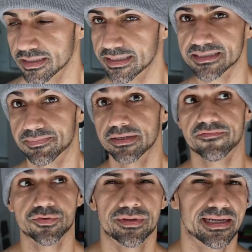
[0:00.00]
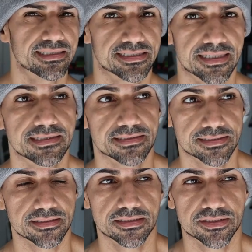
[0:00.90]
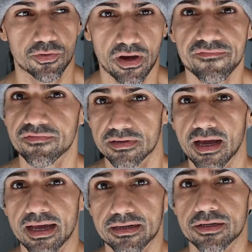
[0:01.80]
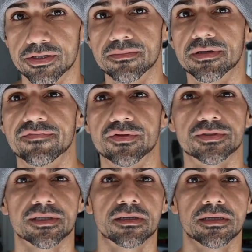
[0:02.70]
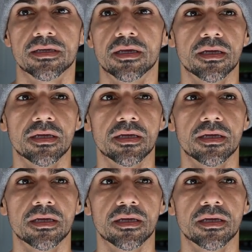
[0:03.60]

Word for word: and it's been a few days since, so I've gotten a good bit of use on it.